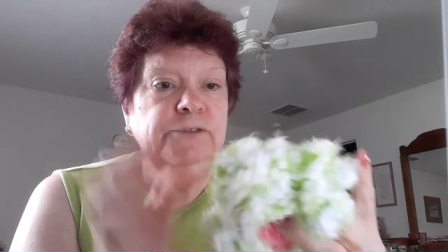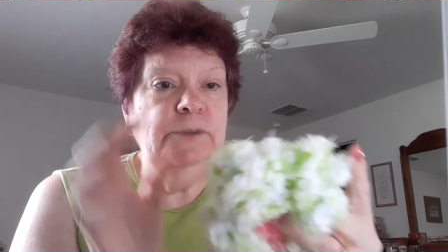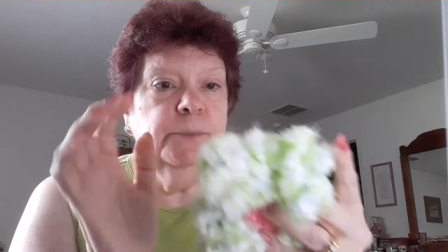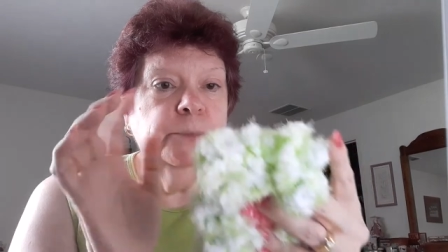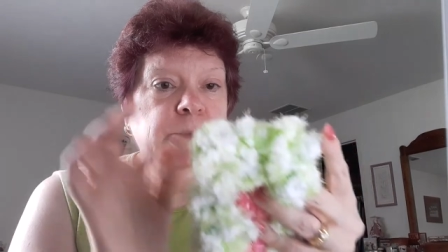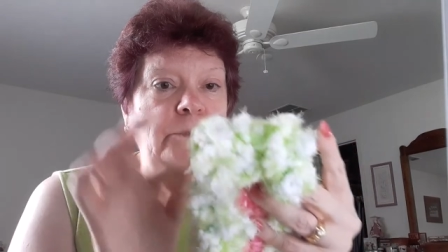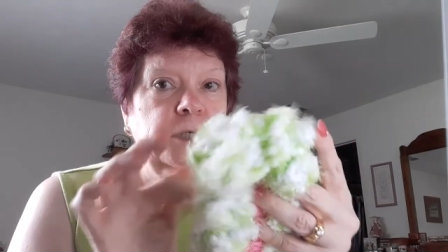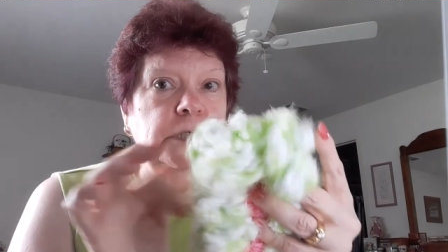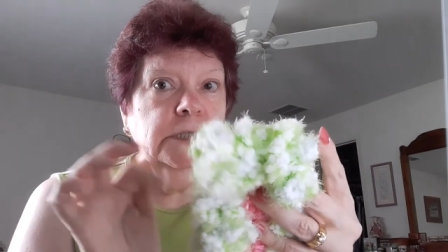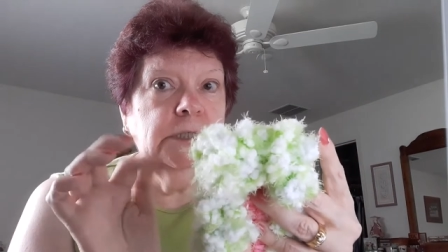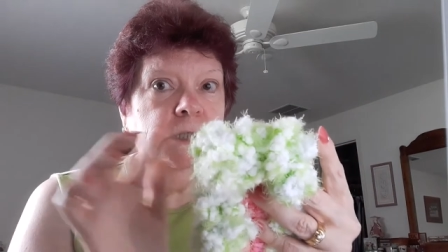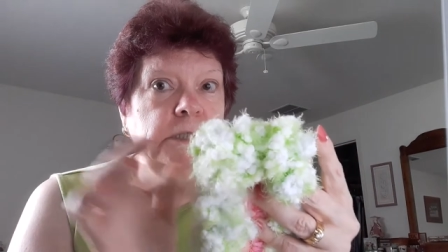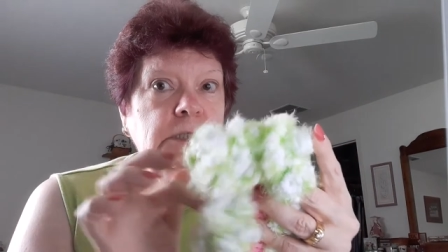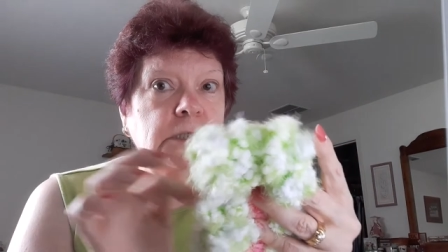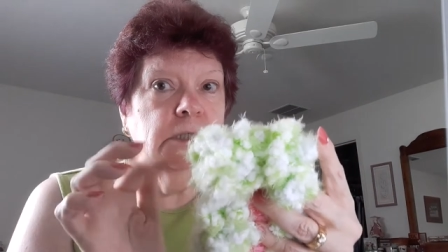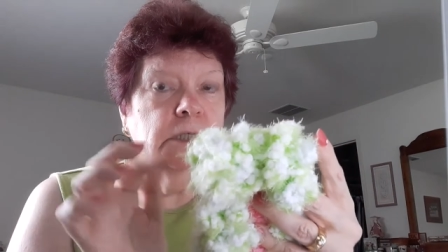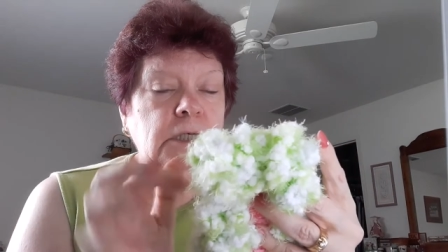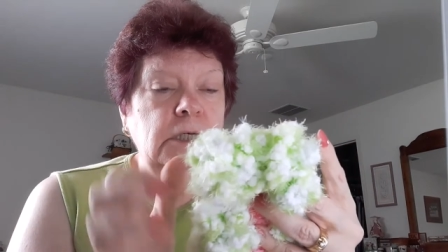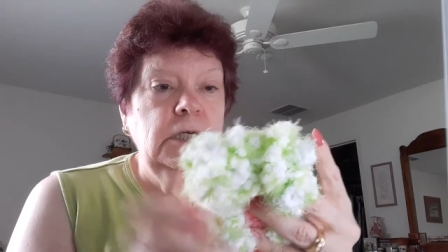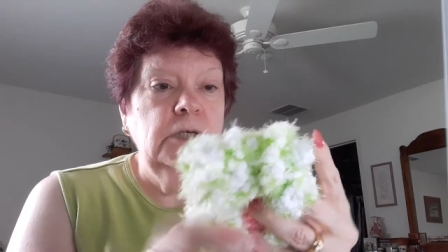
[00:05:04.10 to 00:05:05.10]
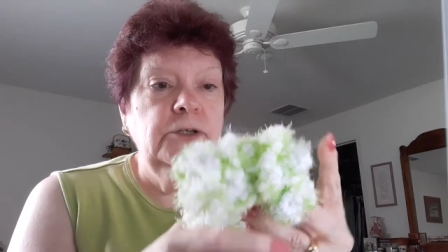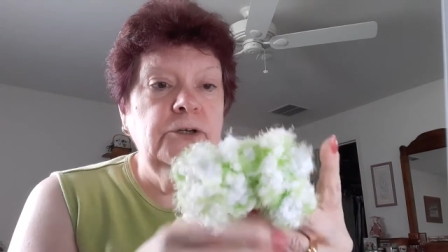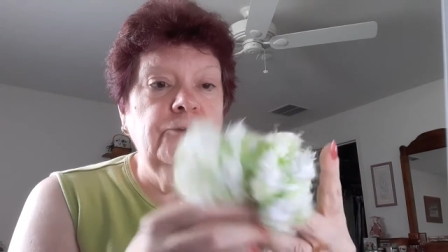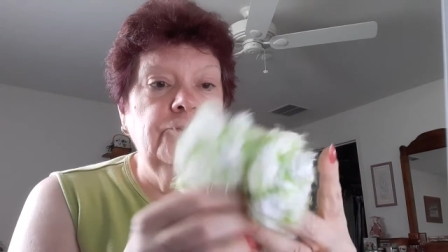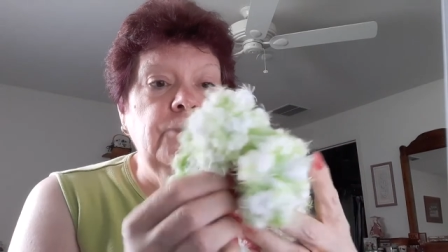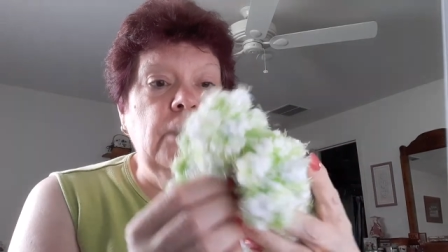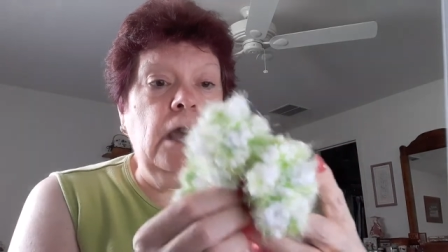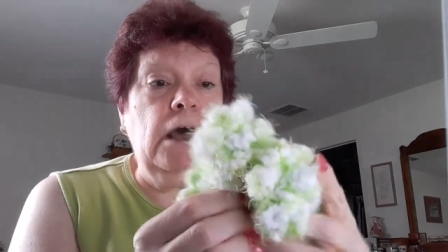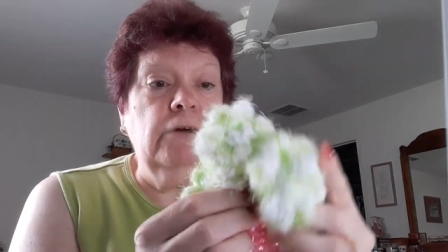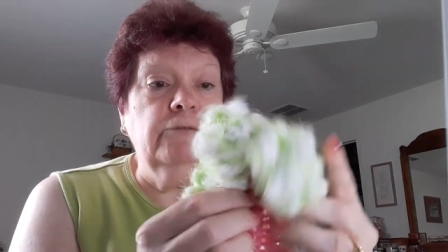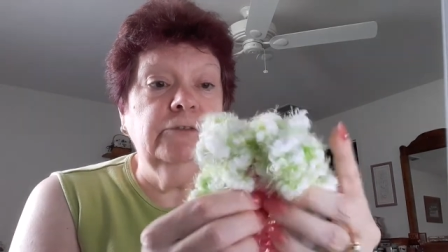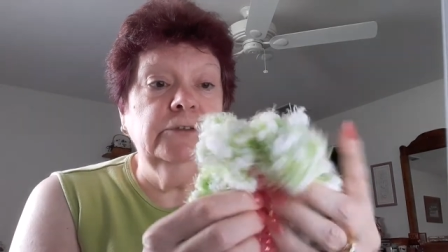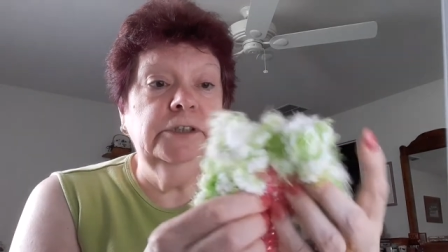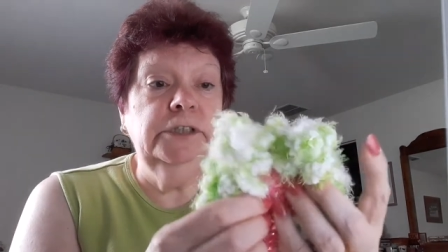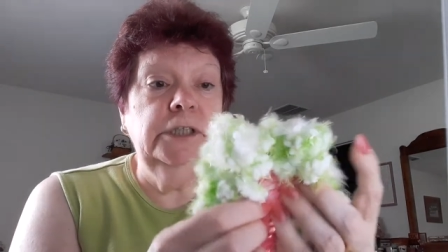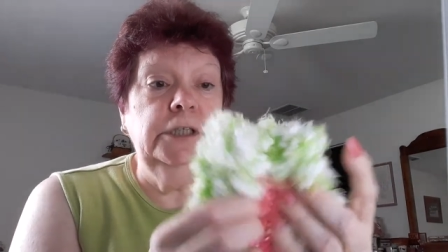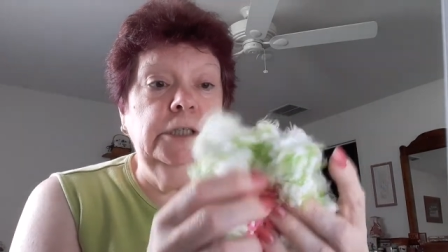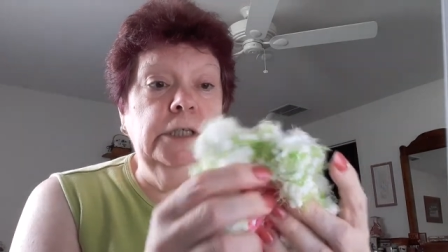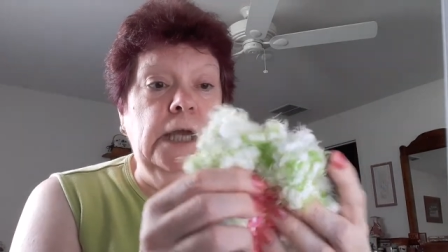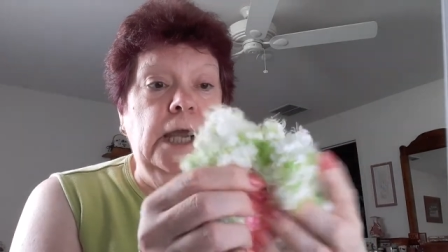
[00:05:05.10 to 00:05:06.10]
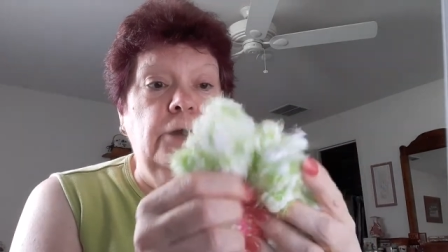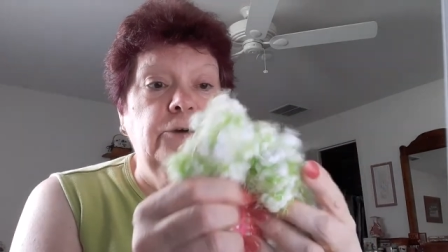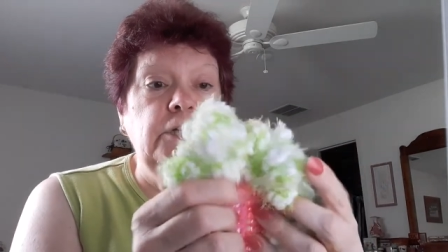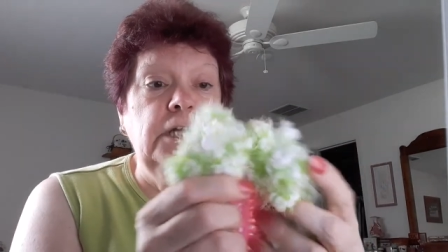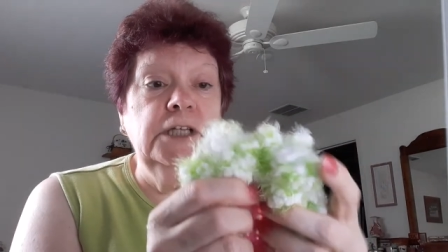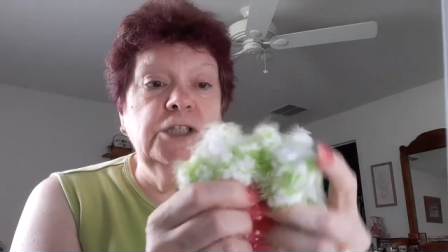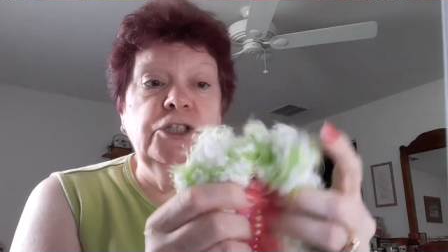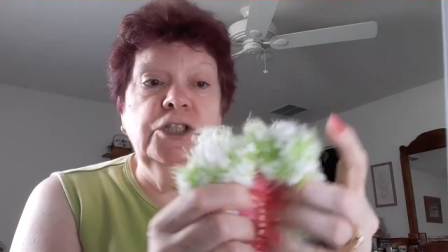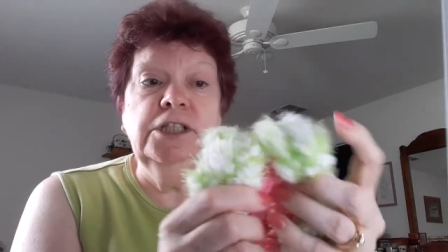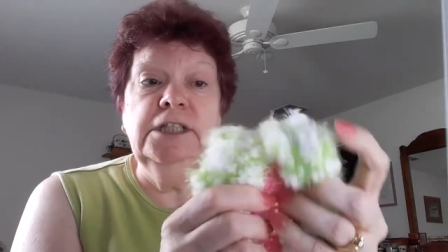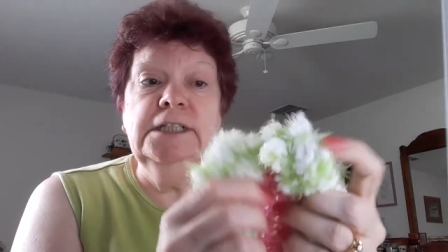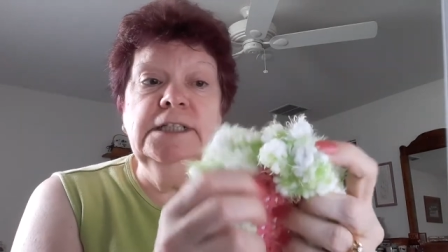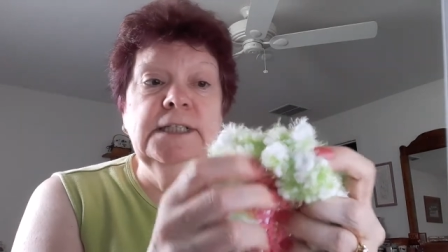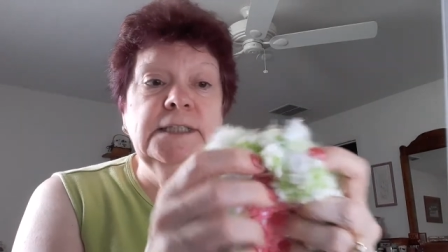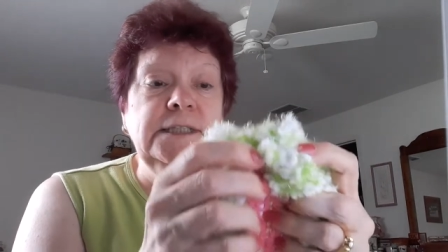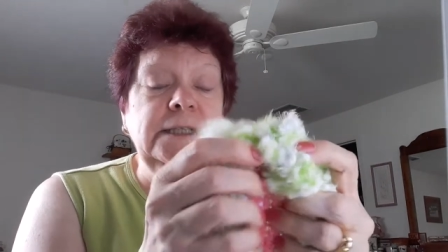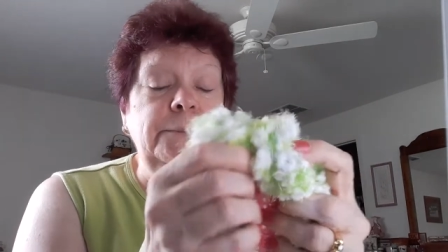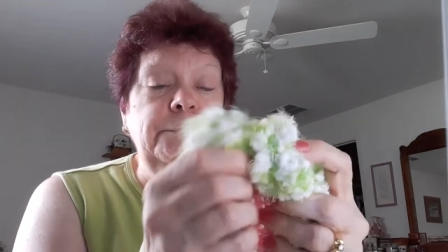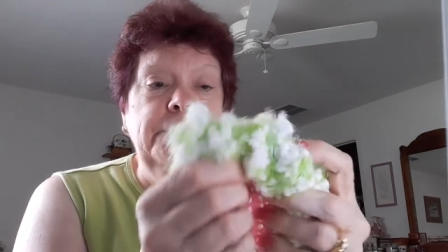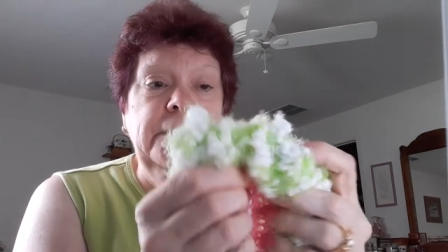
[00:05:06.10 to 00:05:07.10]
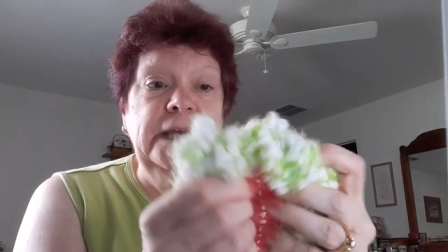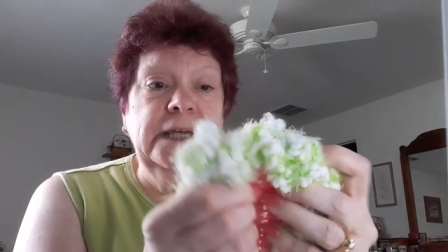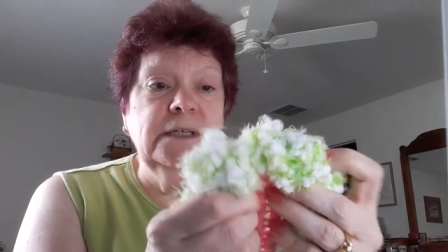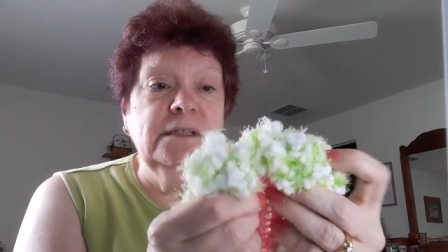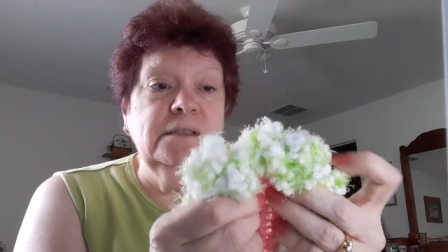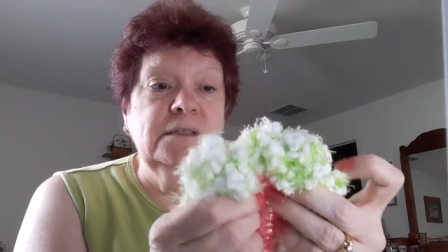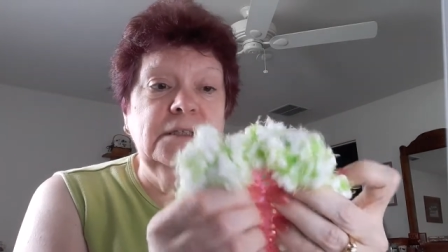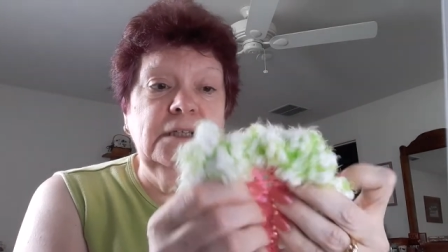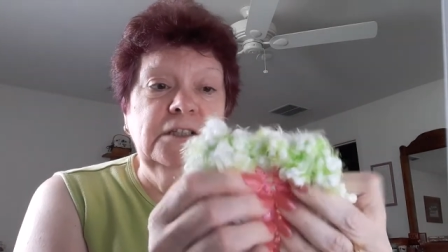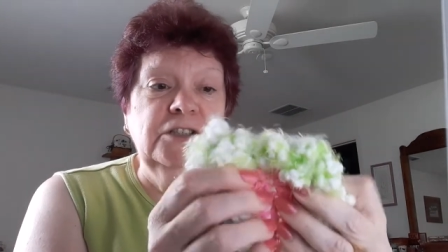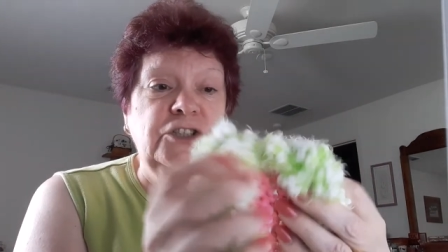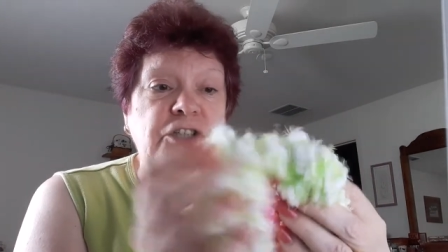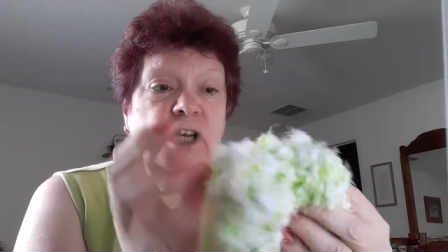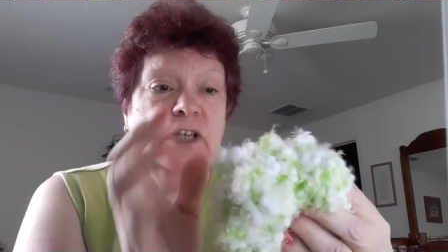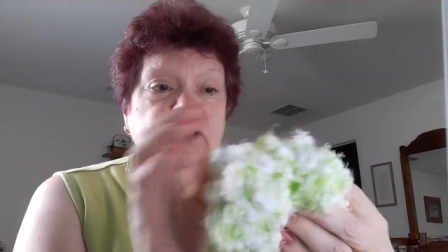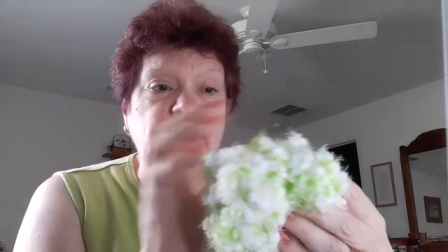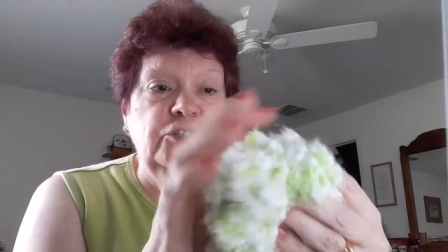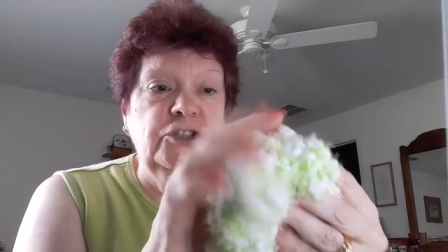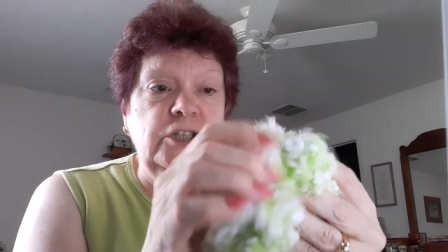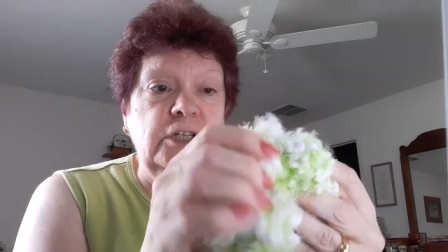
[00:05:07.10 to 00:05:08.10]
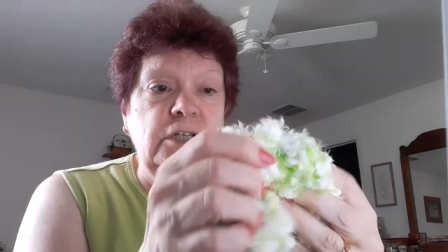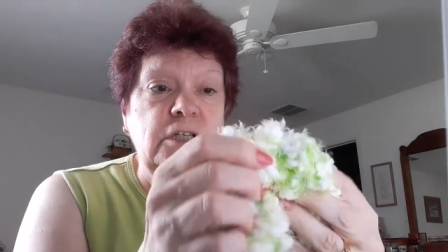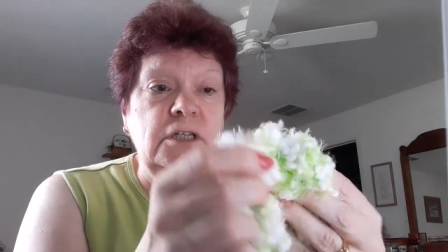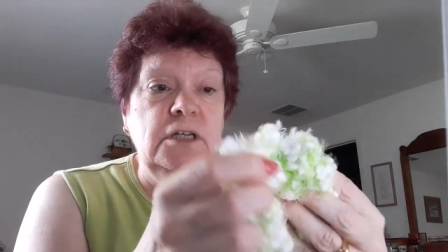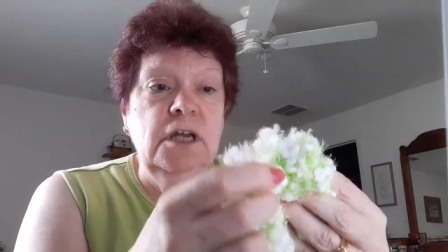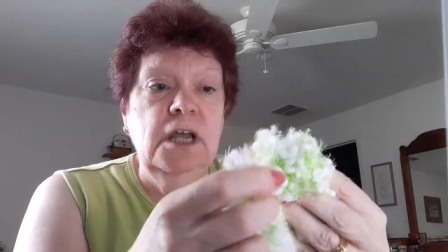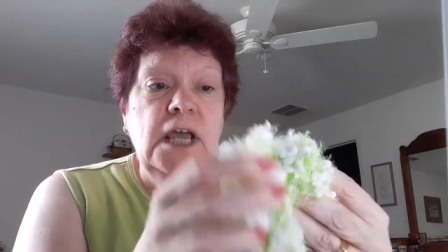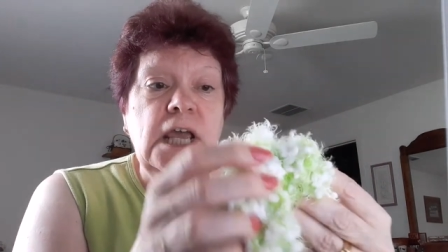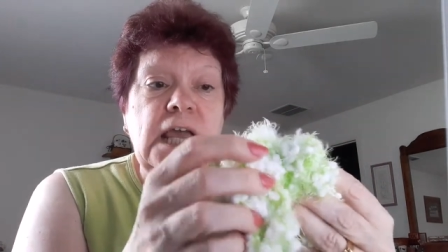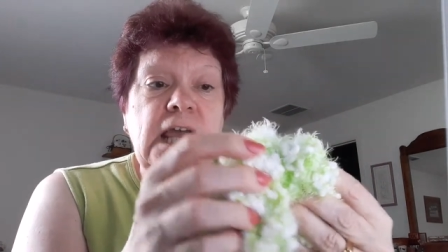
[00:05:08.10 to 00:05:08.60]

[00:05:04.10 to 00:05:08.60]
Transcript: to put your novelty yarn, and she doesn't make a suggestion